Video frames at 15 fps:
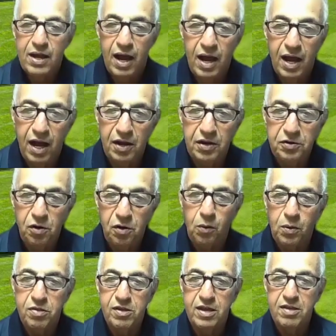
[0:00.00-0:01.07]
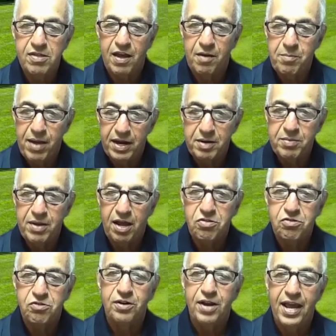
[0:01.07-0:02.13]
Uh, know Aziz. I met him
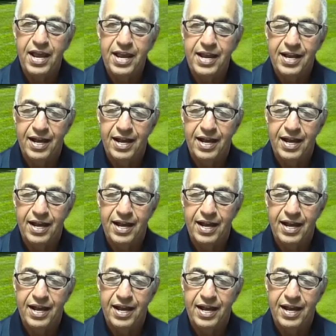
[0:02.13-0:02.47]
yesterday.